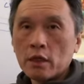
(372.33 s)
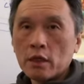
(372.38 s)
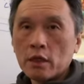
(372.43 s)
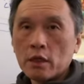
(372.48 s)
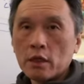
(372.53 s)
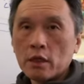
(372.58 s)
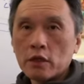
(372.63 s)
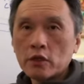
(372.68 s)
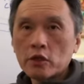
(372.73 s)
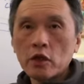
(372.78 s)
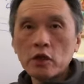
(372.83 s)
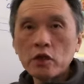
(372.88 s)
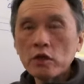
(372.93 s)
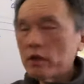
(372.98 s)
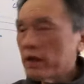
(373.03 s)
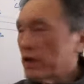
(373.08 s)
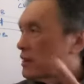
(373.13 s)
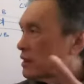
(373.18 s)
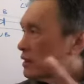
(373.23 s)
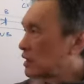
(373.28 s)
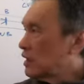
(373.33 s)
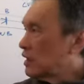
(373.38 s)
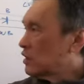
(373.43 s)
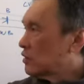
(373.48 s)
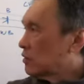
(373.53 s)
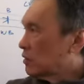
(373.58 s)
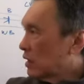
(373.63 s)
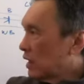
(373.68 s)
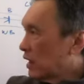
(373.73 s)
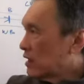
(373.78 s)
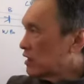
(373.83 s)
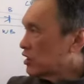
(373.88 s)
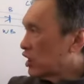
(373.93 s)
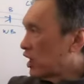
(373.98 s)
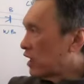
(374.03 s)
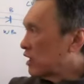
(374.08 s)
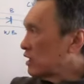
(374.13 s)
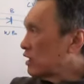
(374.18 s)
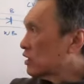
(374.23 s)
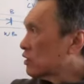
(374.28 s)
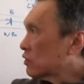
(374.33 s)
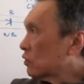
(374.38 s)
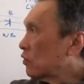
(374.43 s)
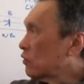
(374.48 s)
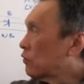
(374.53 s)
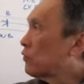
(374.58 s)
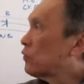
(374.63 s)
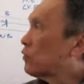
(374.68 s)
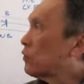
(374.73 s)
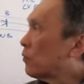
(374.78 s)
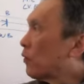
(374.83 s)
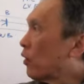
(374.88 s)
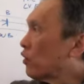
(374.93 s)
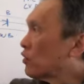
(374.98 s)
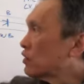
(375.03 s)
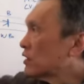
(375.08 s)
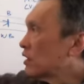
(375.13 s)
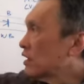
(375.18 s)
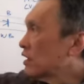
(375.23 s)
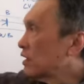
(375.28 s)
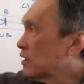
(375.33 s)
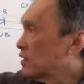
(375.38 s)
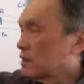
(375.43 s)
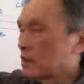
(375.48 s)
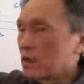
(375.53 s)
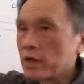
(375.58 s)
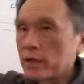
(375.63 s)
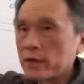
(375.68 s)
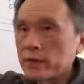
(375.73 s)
So you can see today Chinese Kung Fu mostly is here.